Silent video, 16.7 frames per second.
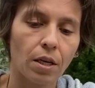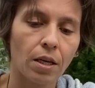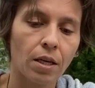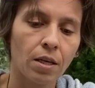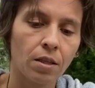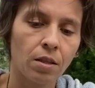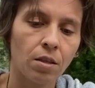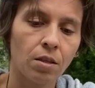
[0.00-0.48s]

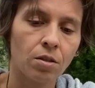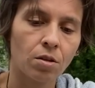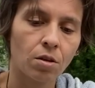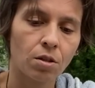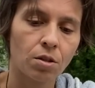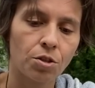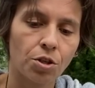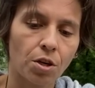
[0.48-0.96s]
And these
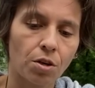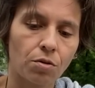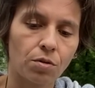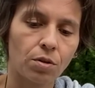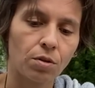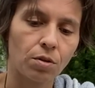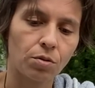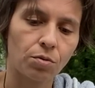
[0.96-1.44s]
are
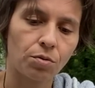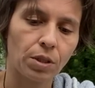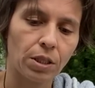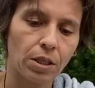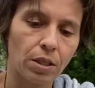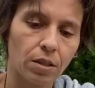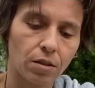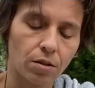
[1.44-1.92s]
general
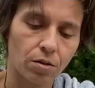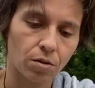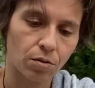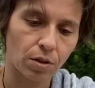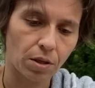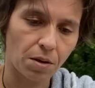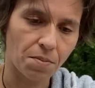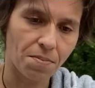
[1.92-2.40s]
readings, so
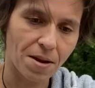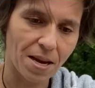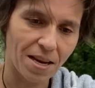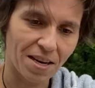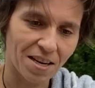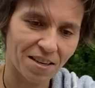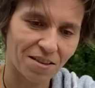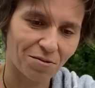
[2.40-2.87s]
they may
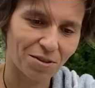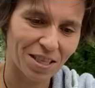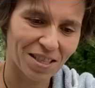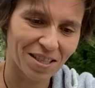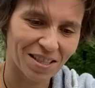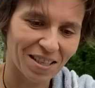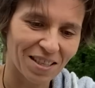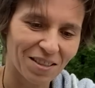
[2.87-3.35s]
not
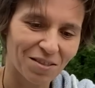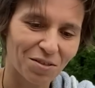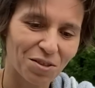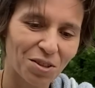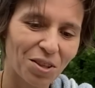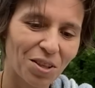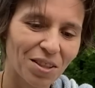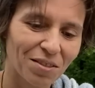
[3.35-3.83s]
resonate
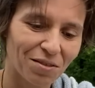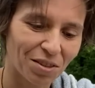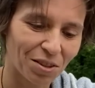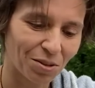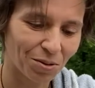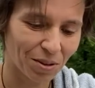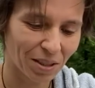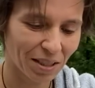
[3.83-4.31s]
for all of
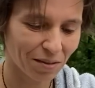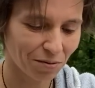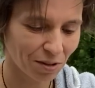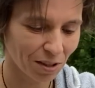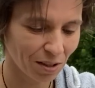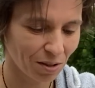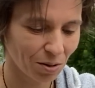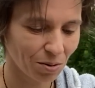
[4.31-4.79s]
you. If
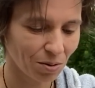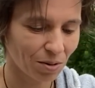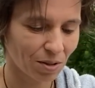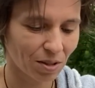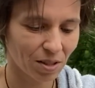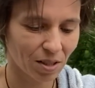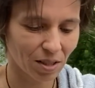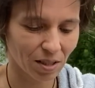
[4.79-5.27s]
they do,
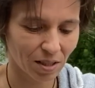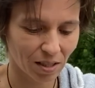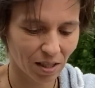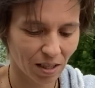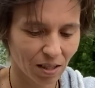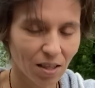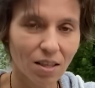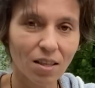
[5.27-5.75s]
there is an
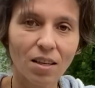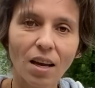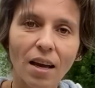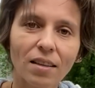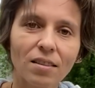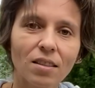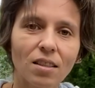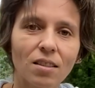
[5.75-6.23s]
extended
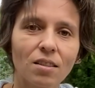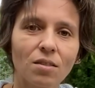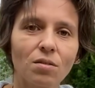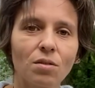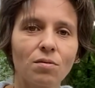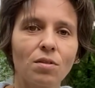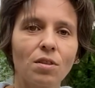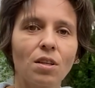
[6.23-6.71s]
at the end of
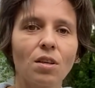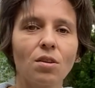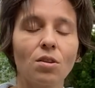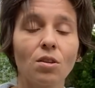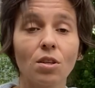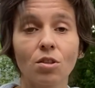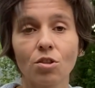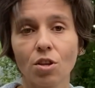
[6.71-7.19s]
the video.
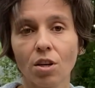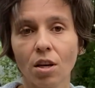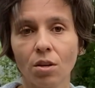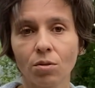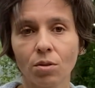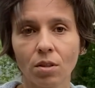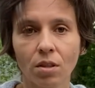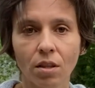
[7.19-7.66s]
You can check
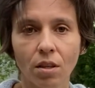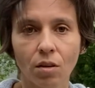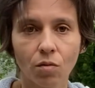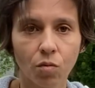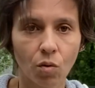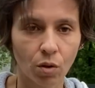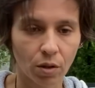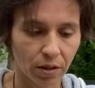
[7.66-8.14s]
out the link
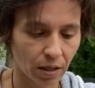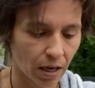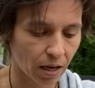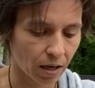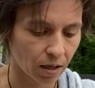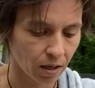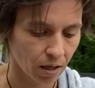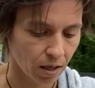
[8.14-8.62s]
for
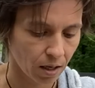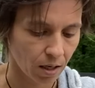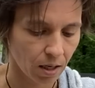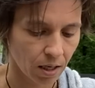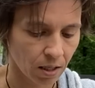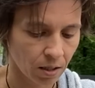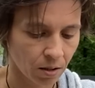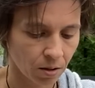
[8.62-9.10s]
that
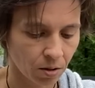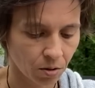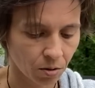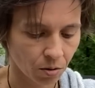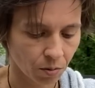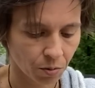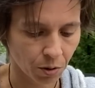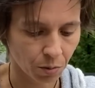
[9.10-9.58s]
in the
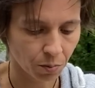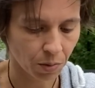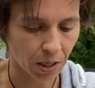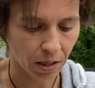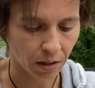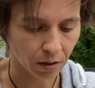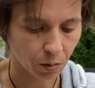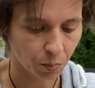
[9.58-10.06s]
description
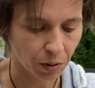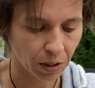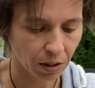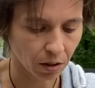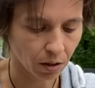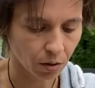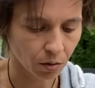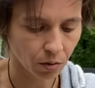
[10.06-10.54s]
box
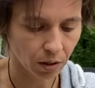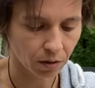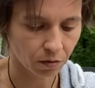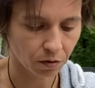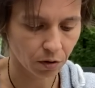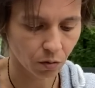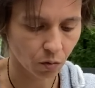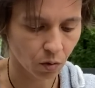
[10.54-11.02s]
below
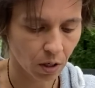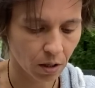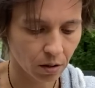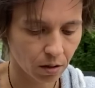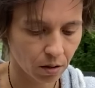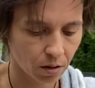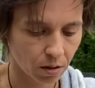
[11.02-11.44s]
if you want.